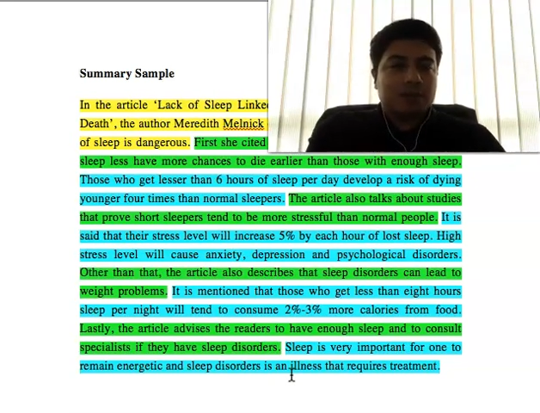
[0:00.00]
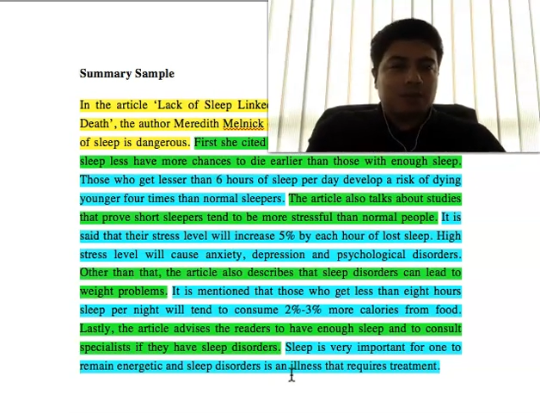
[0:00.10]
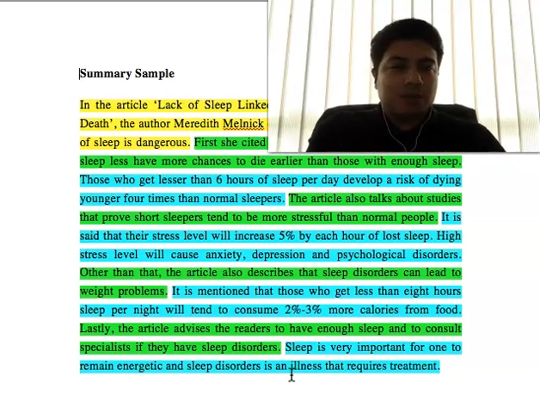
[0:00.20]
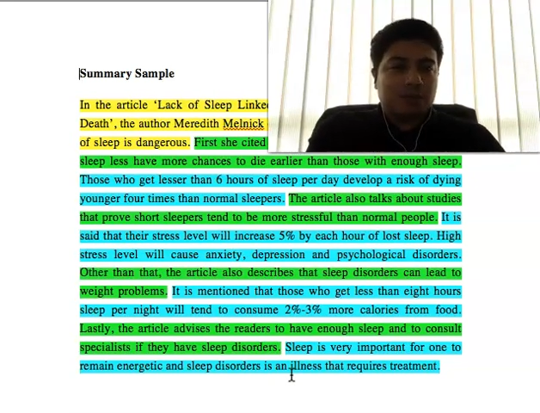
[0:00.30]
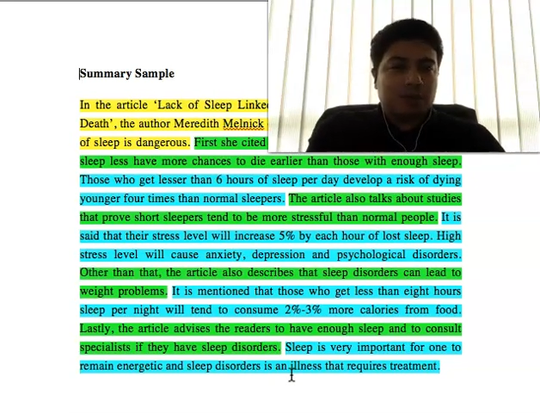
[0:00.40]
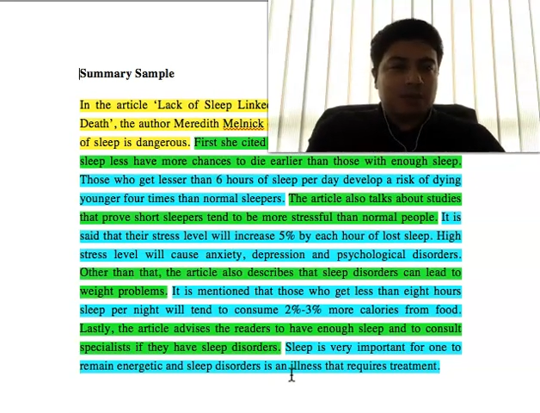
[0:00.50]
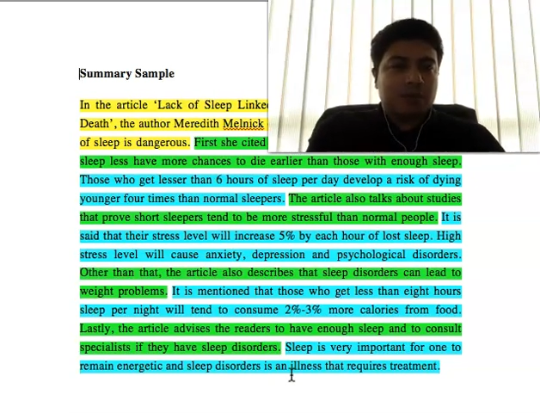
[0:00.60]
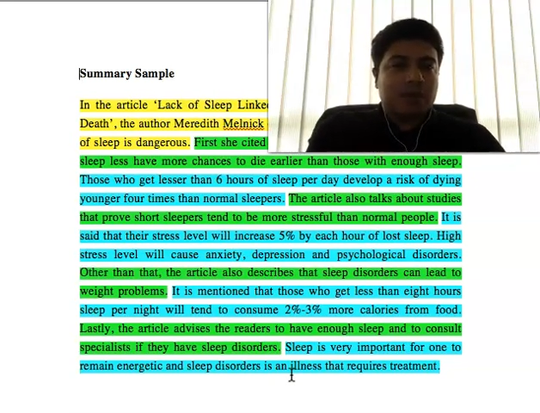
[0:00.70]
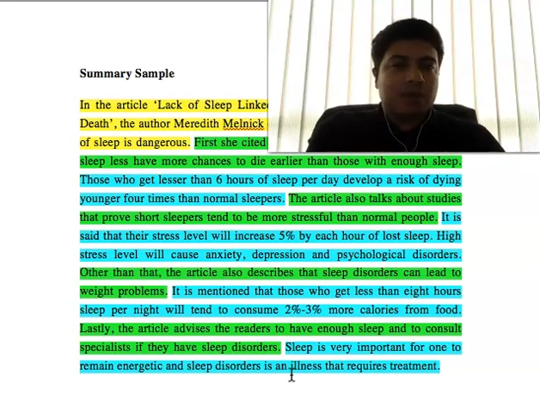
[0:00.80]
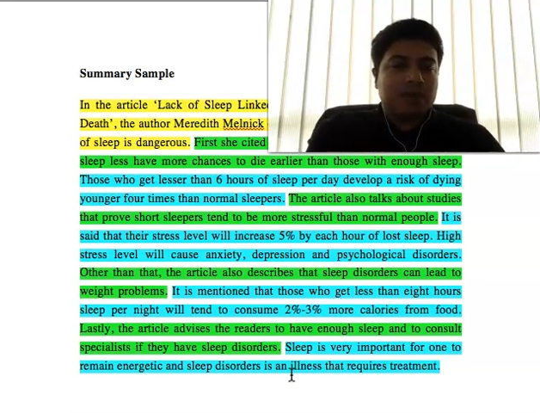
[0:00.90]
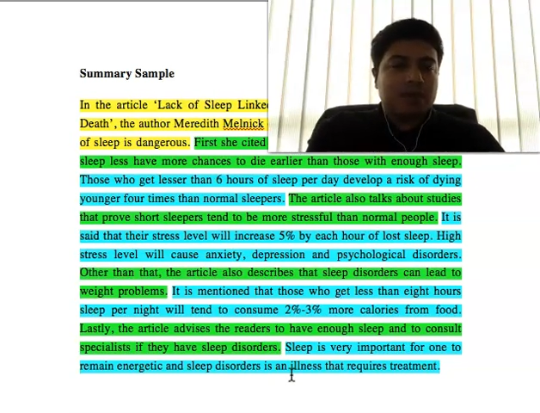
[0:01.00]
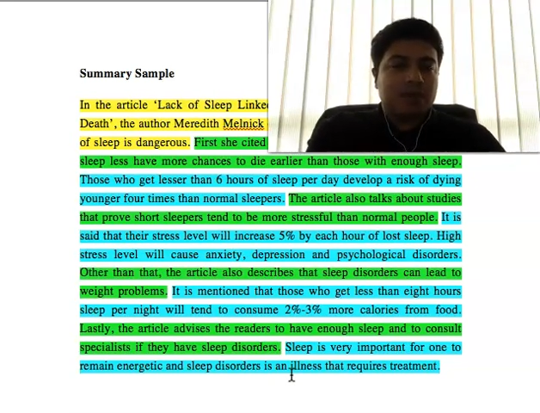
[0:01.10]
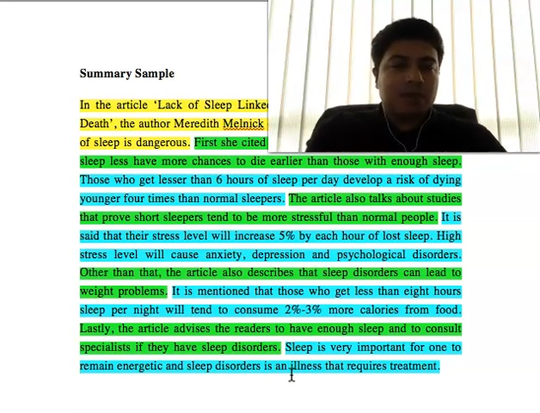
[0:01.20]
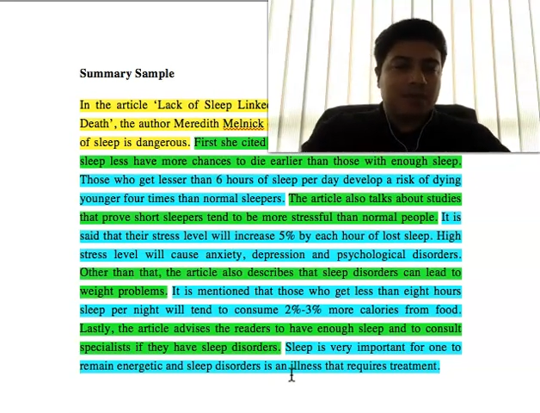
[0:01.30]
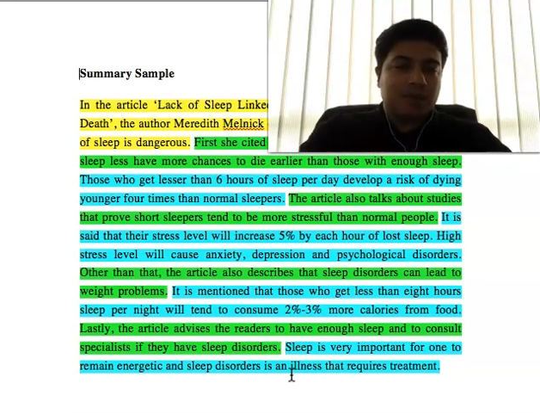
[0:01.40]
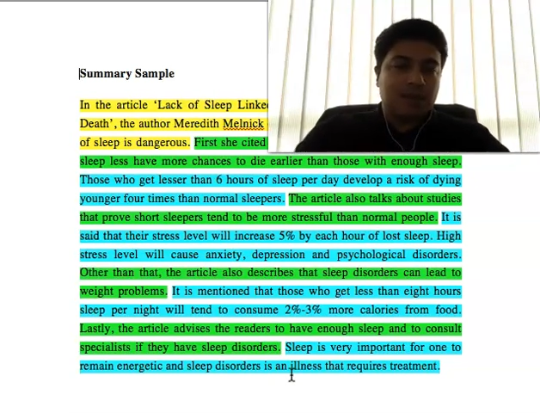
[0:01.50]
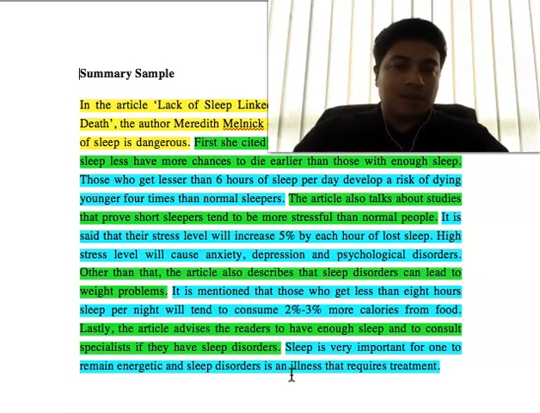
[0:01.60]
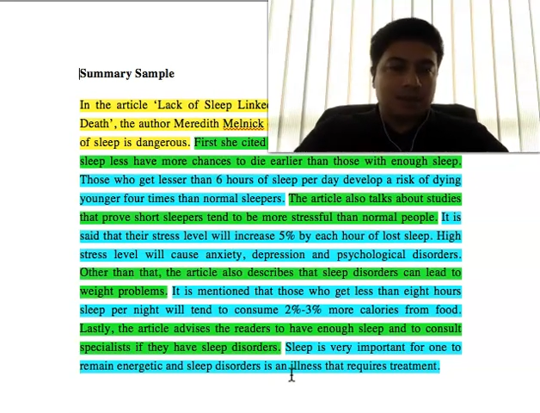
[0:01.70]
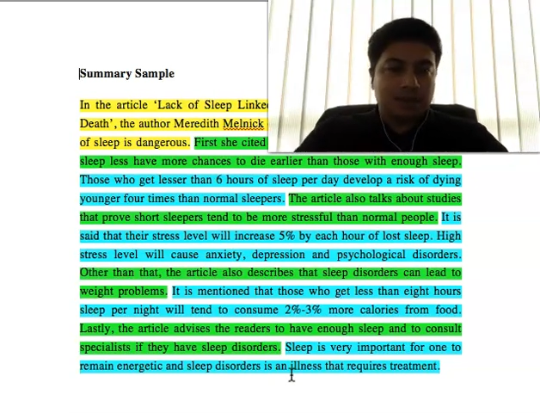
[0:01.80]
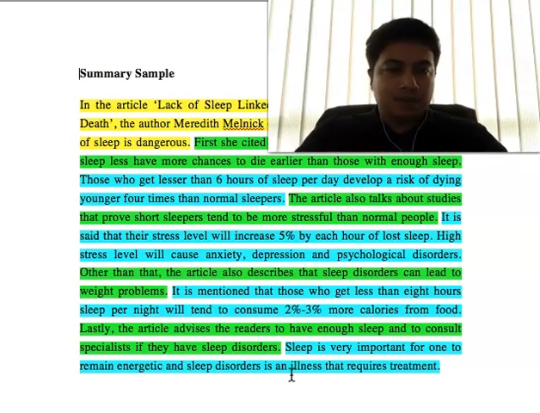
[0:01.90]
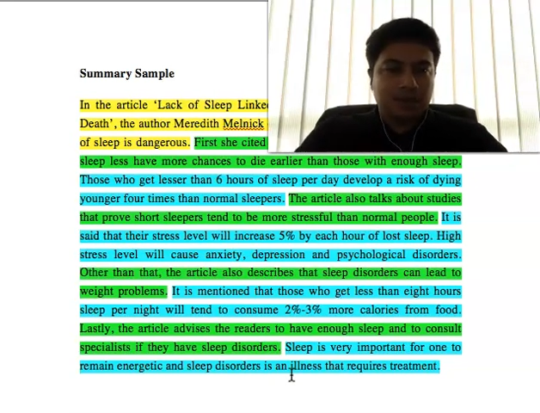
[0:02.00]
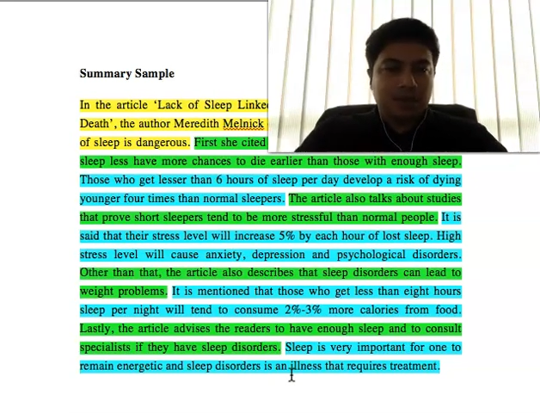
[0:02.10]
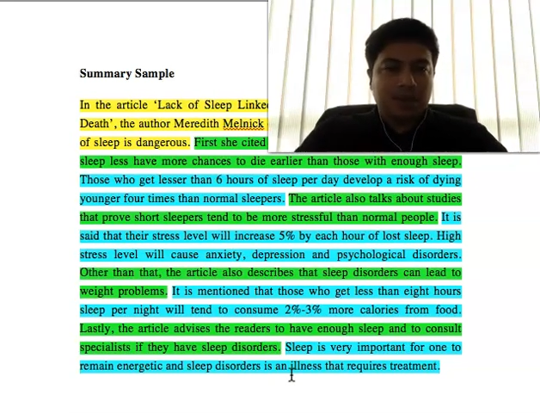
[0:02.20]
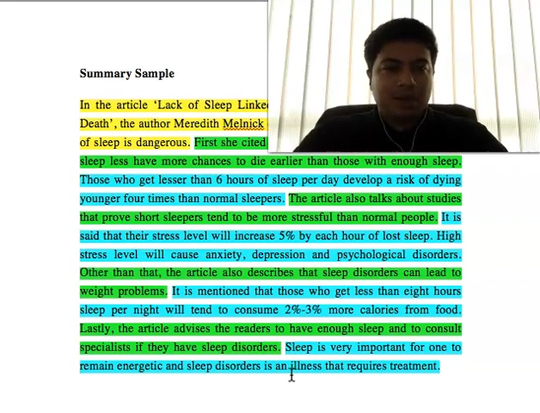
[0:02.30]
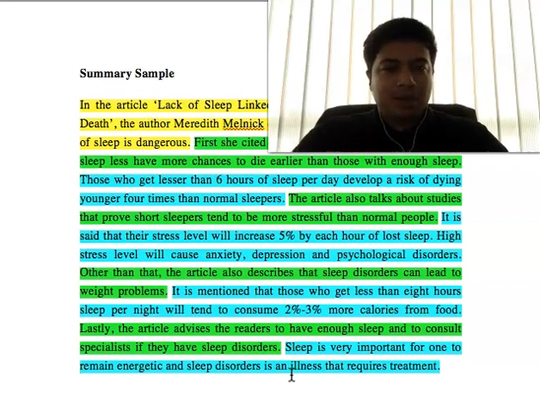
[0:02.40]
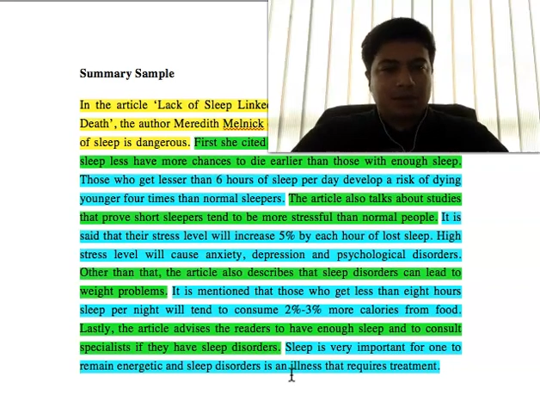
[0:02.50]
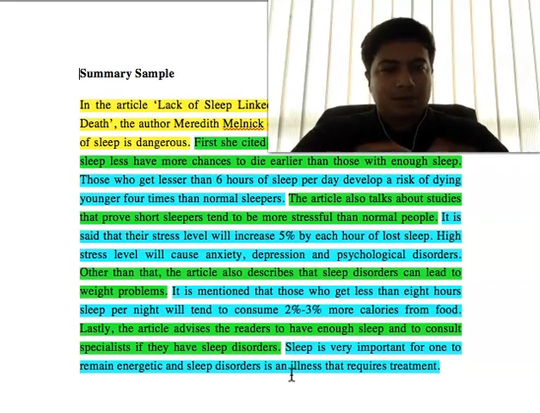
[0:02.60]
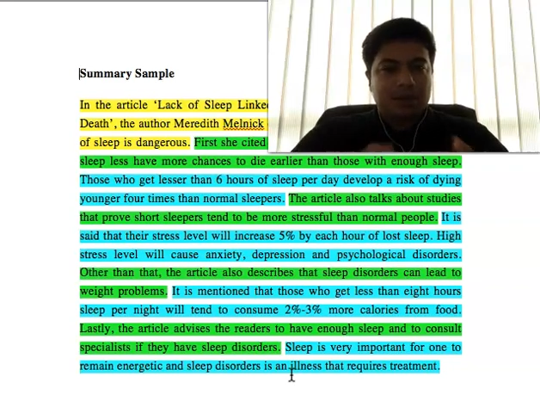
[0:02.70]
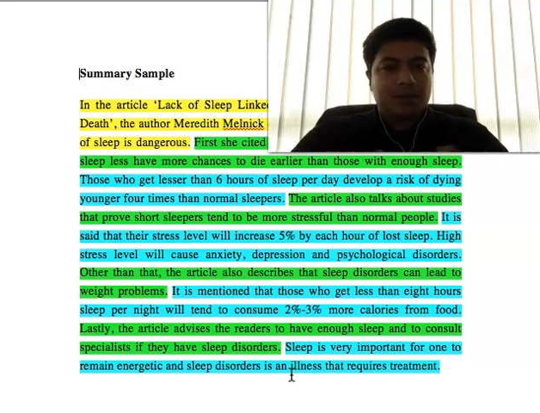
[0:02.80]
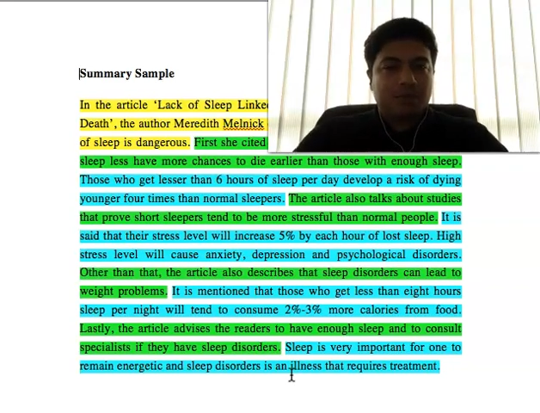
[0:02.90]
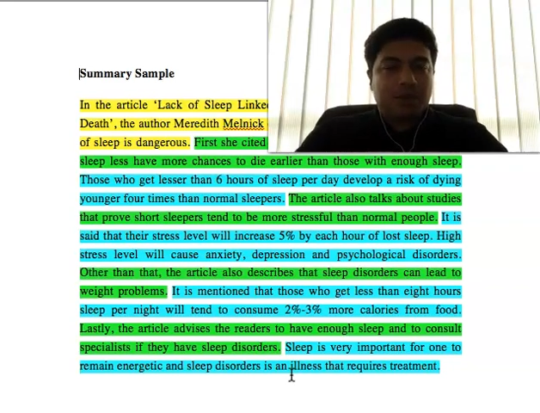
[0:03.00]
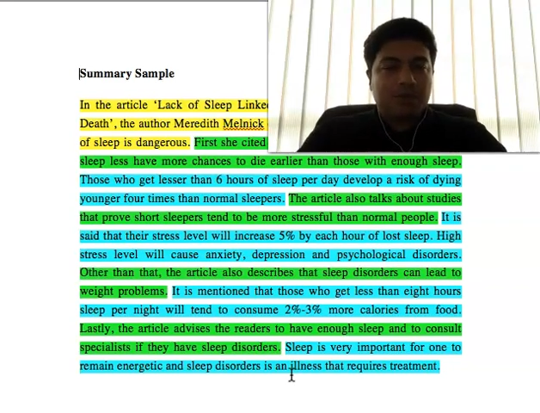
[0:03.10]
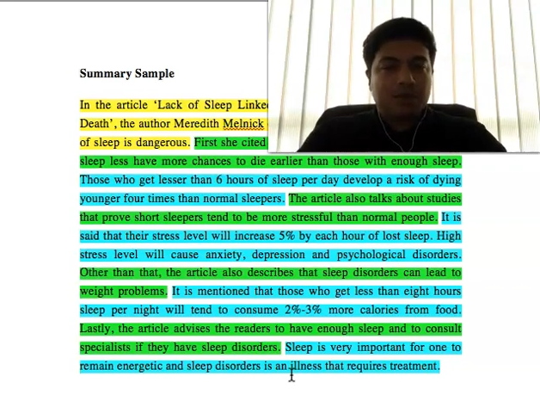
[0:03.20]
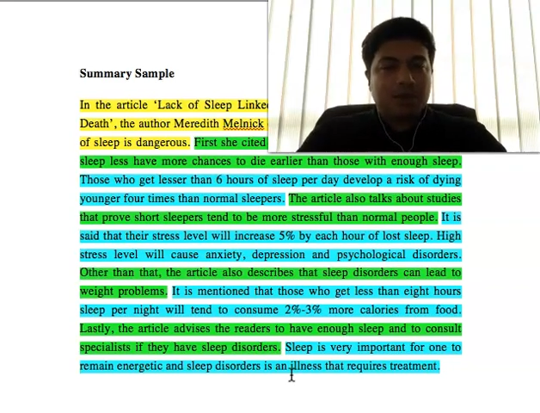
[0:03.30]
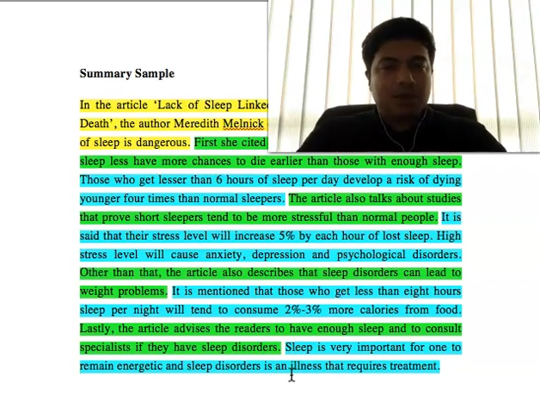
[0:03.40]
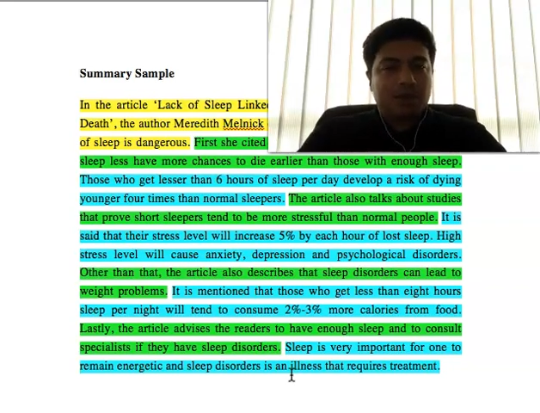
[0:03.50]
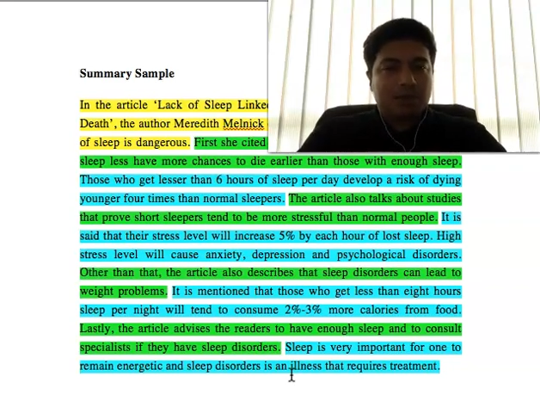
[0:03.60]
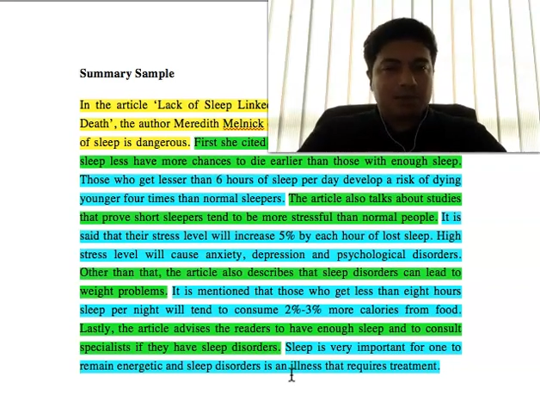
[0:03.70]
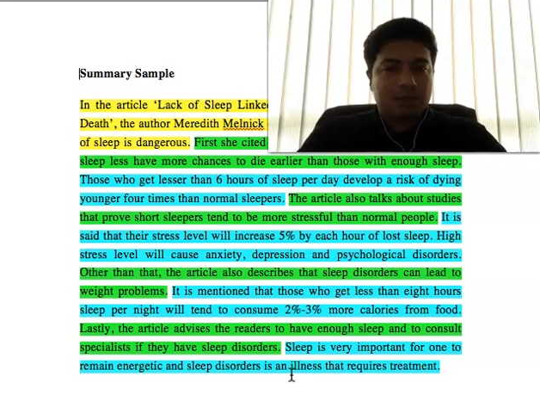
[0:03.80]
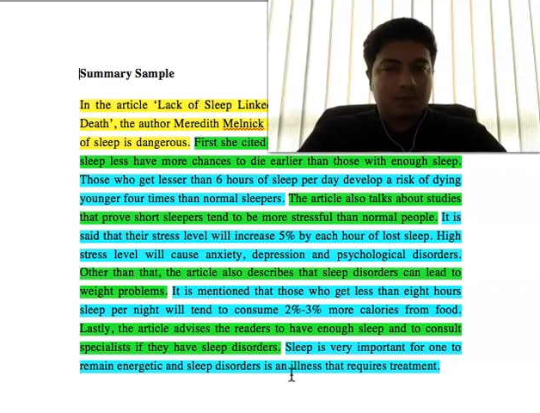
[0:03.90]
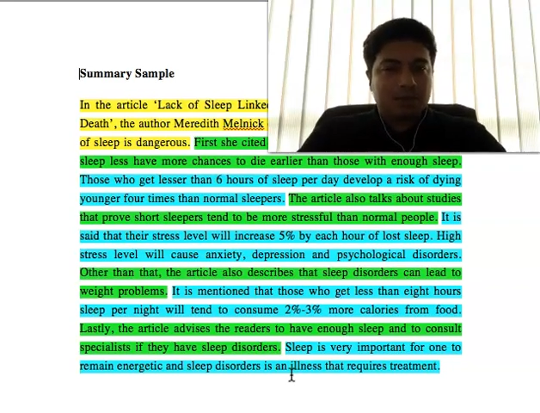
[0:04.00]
is all about, so they can save their time just by reading your summary.